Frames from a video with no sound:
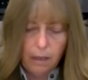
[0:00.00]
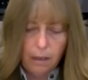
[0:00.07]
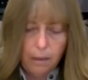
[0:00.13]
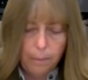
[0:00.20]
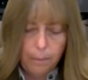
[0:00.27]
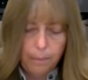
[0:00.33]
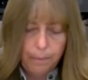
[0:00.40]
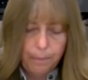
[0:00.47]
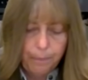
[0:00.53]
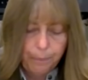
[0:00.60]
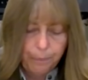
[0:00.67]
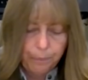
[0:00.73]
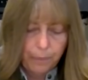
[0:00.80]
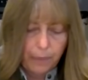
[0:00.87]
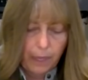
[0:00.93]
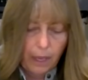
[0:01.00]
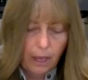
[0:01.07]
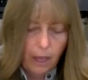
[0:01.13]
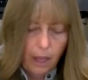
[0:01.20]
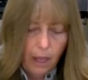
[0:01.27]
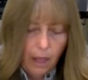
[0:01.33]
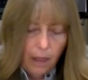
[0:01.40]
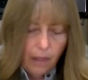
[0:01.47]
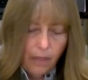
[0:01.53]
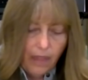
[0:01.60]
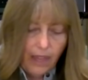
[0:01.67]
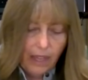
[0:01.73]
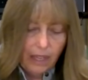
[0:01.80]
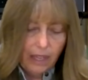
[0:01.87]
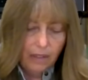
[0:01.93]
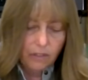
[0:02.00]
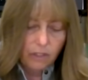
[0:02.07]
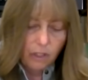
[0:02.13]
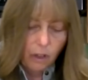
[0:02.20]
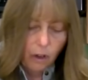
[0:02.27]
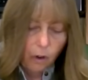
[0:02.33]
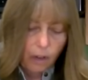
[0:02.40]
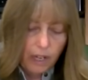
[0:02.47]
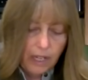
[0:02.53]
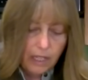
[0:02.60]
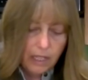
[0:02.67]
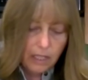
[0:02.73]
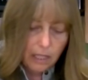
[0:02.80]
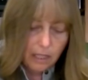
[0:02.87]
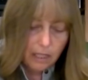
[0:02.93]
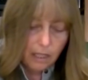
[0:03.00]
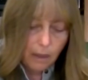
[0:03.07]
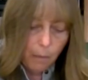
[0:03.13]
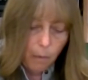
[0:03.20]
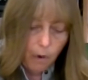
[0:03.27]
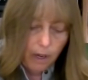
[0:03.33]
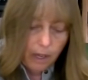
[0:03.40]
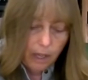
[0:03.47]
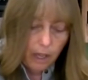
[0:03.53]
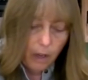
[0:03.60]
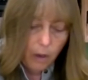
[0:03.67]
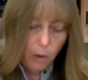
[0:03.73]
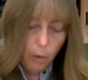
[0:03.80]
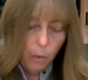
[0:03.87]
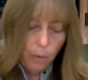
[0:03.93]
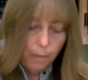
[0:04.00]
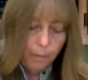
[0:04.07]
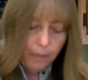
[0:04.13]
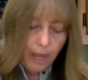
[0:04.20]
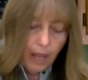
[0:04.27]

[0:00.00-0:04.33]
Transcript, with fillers: That gives the grease somewhere to go.